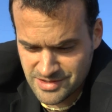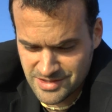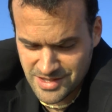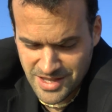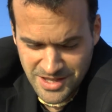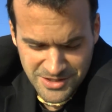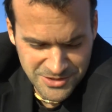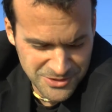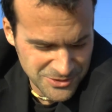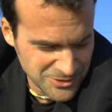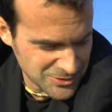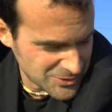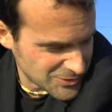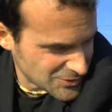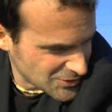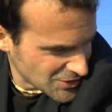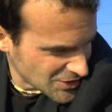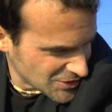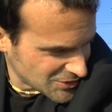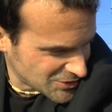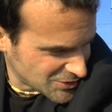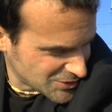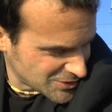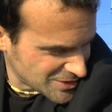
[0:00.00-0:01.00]
that's, think
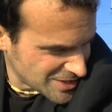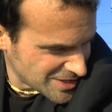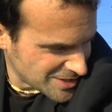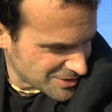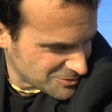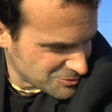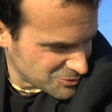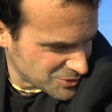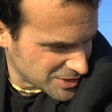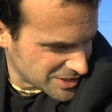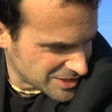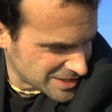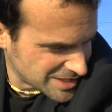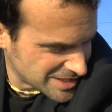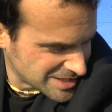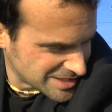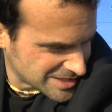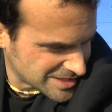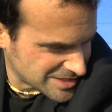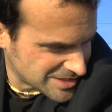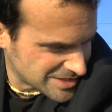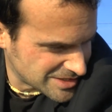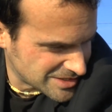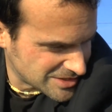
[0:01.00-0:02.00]
that's not really.
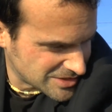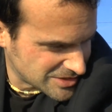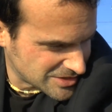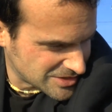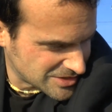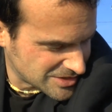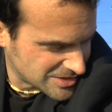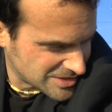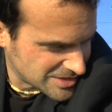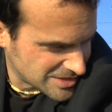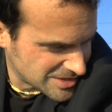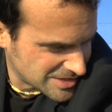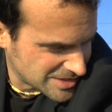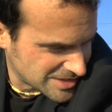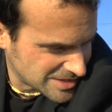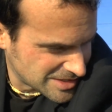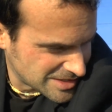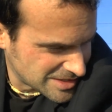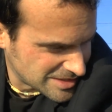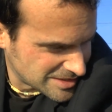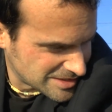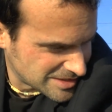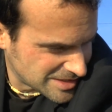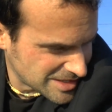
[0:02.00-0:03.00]

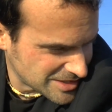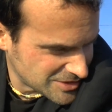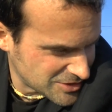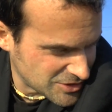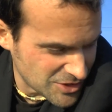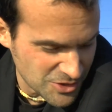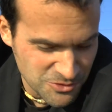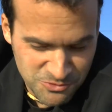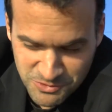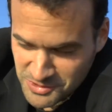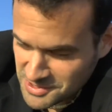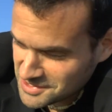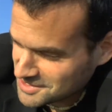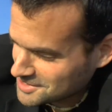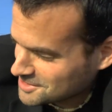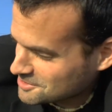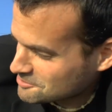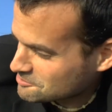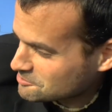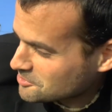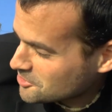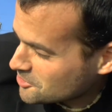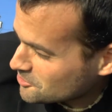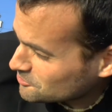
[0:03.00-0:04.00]
That's not really a
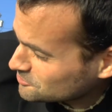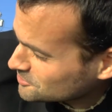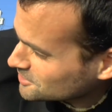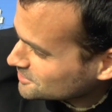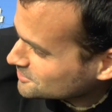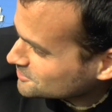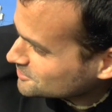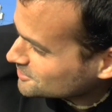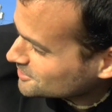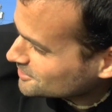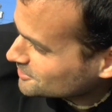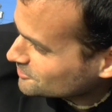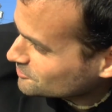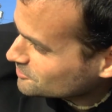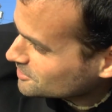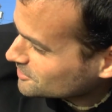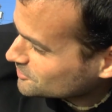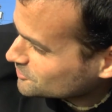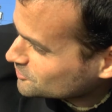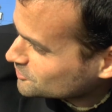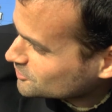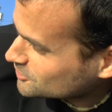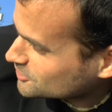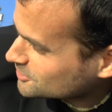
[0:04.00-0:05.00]
bonus, though.
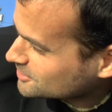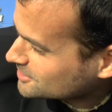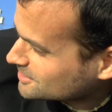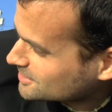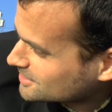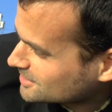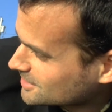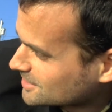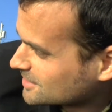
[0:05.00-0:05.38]
That's just it,